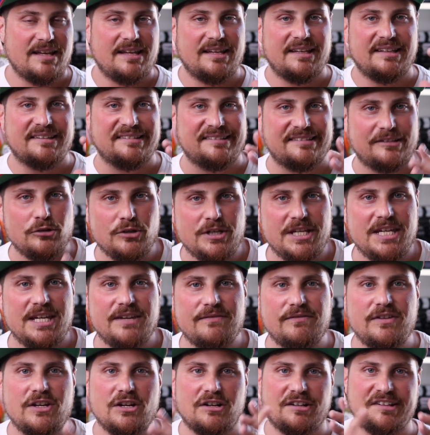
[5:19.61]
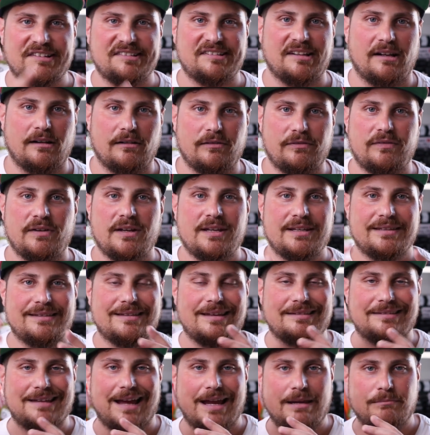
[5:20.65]
is to give yourself
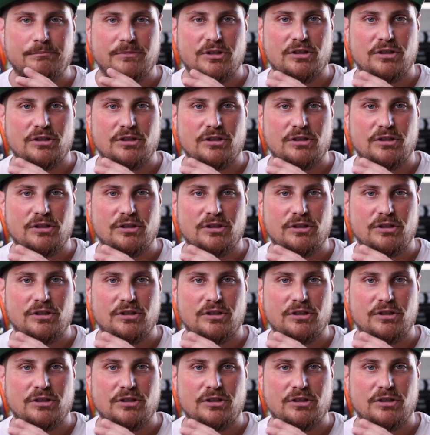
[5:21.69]
the time